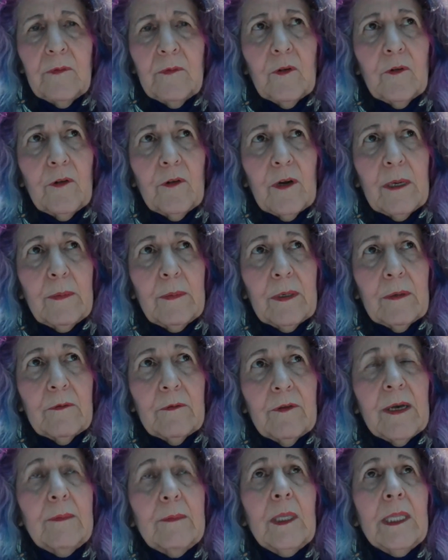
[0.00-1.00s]
if your
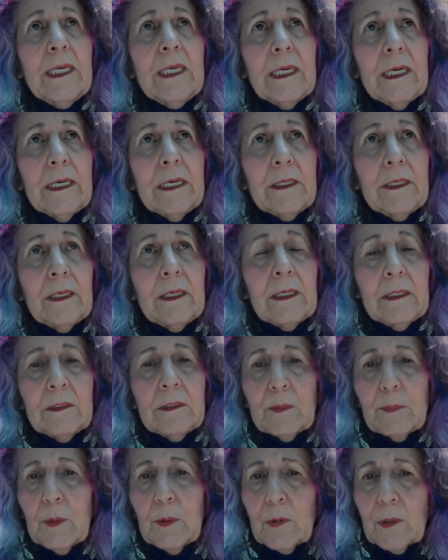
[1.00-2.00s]
family had an
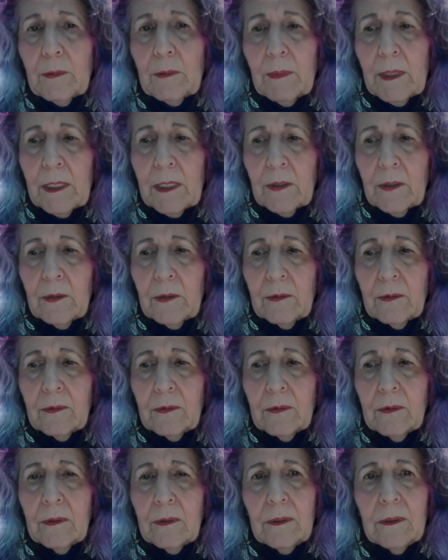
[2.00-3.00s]
unspoken
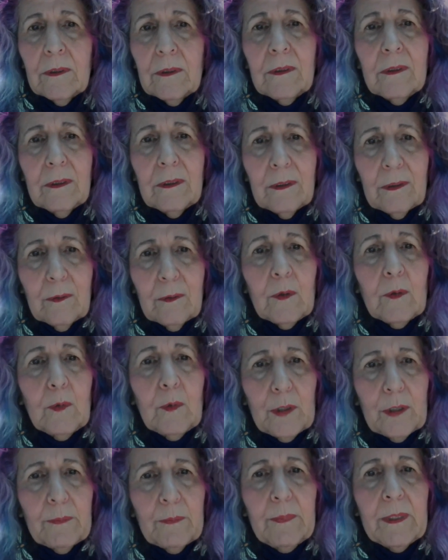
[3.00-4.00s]
motto,
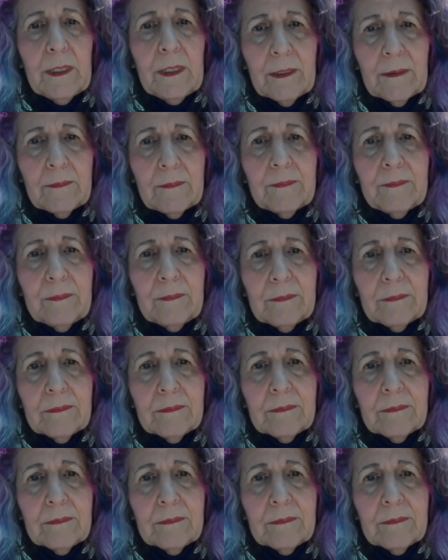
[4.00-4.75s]
what would it be?